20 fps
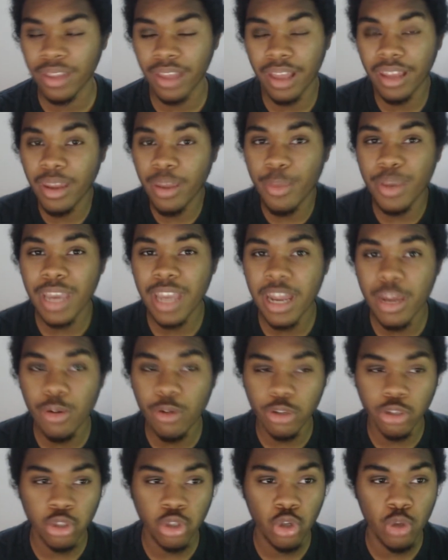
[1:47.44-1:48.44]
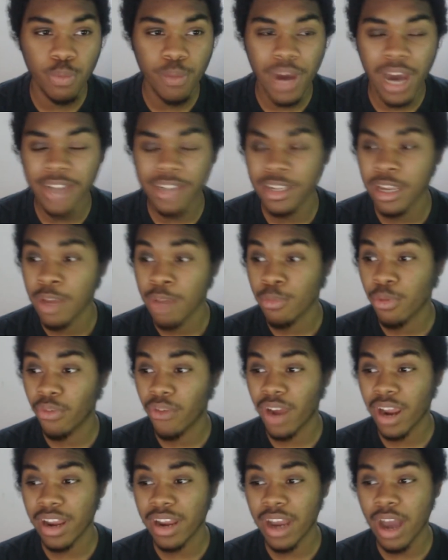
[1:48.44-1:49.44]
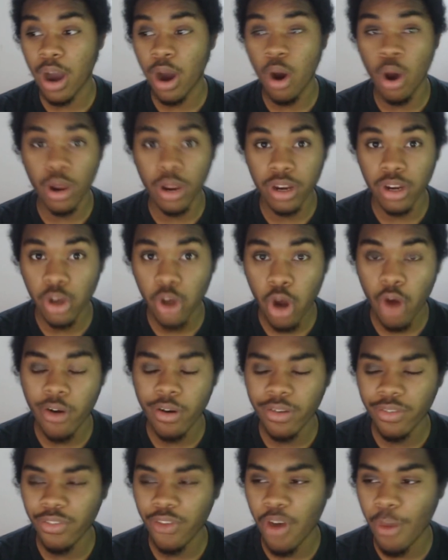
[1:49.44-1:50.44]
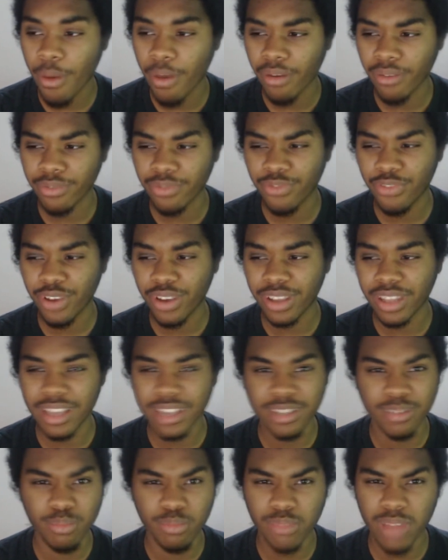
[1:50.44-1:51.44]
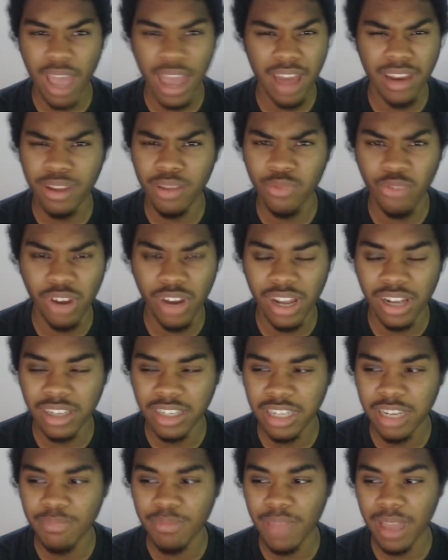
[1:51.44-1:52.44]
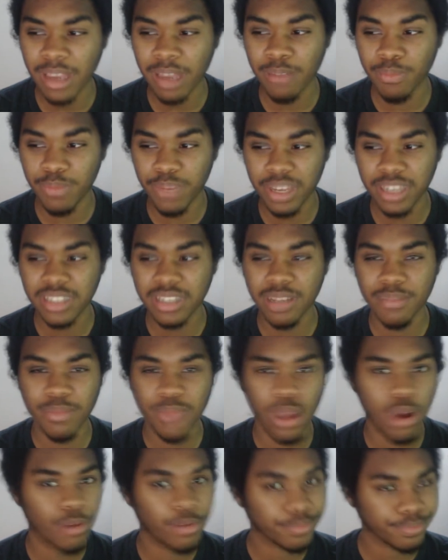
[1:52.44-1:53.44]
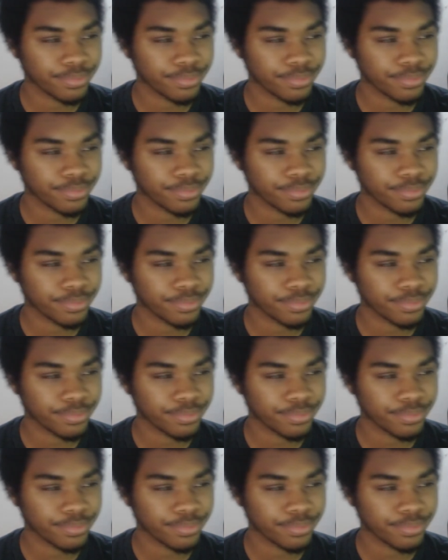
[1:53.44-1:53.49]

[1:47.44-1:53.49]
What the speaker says: the beginning was too bad, but right now in the current form, I don't think there's any real team that can beat them.